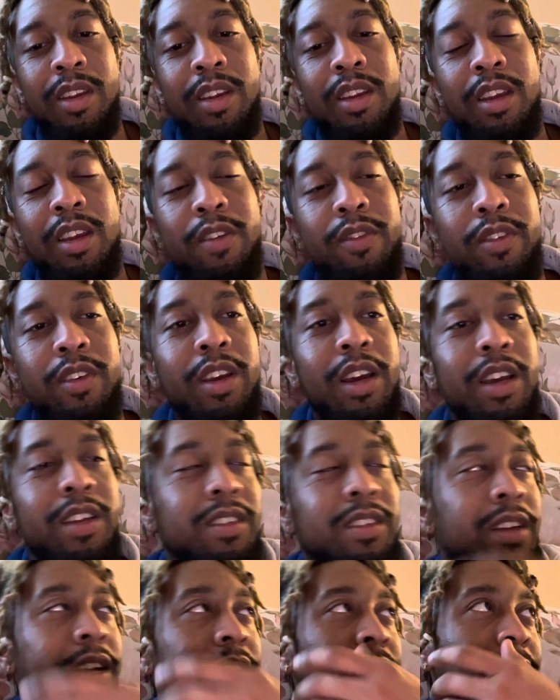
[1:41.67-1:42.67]
if you guys
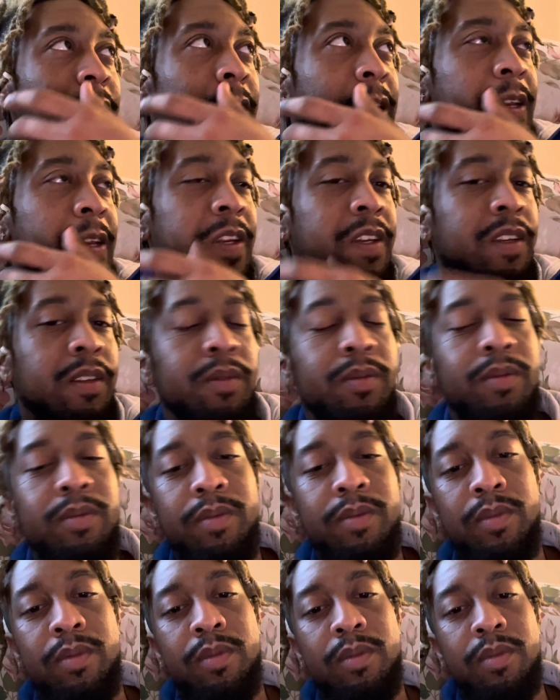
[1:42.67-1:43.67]
like that and
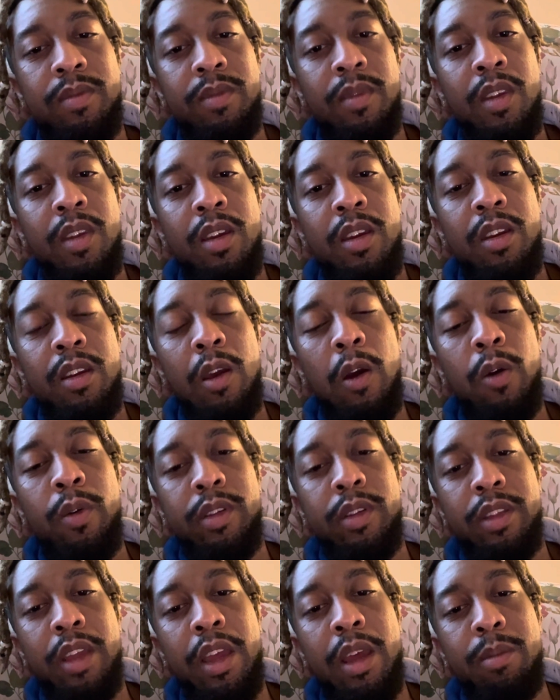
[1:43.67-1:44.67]
go with
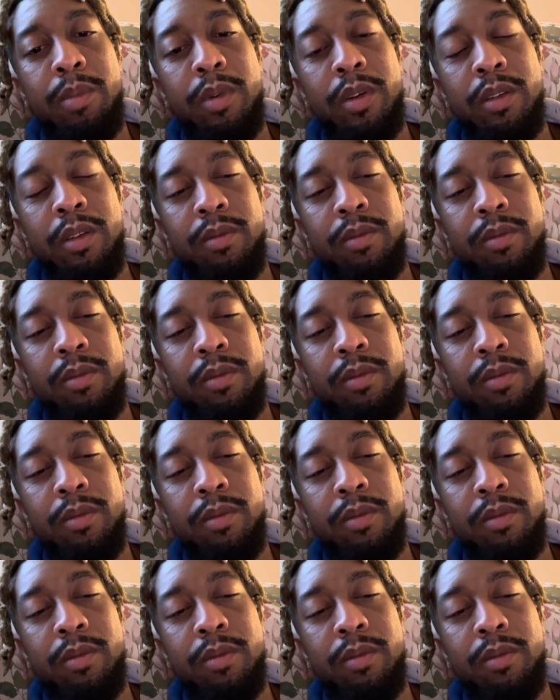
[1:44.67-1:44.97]
that. But